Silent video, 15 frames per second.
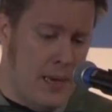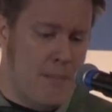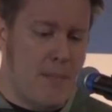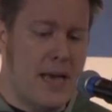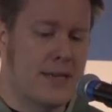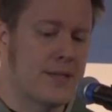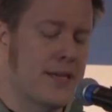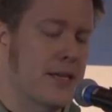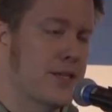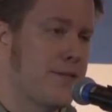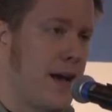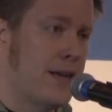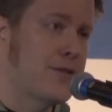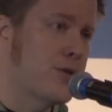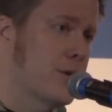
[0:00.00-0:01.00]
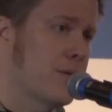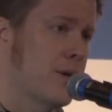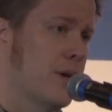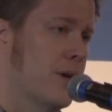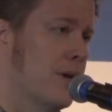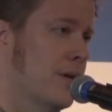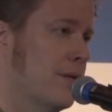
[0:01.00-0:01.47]
makes things
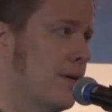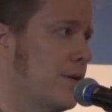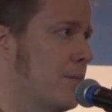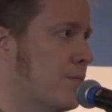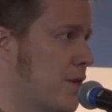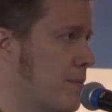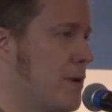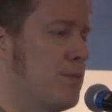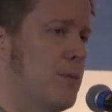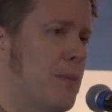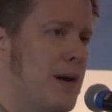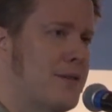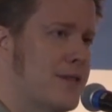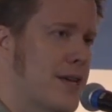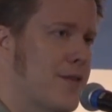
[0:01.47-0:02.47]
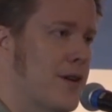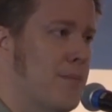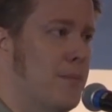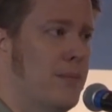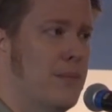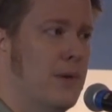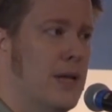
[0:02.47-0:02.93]
faster. Some people might say that it
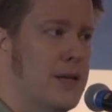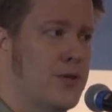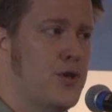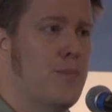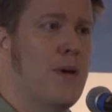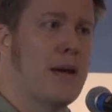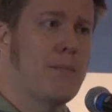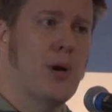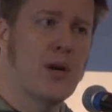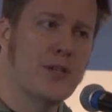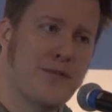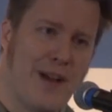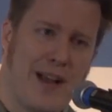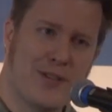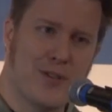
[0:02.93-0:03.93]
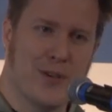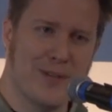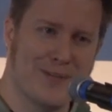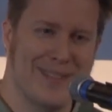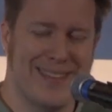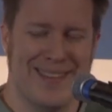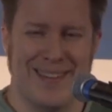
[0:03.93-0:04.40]
lets you make bugs faster.